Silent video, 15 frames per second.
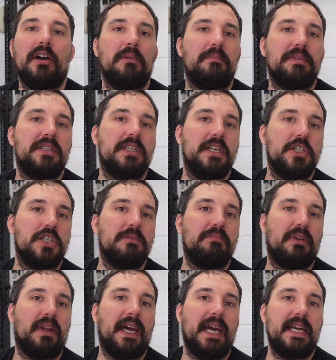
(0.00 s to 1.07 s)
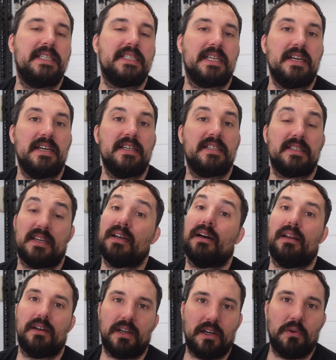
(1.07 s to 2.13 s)
competition plates is the
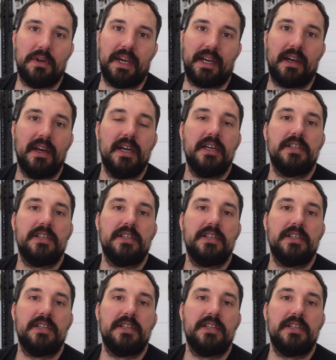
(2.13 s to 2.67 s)
color coding.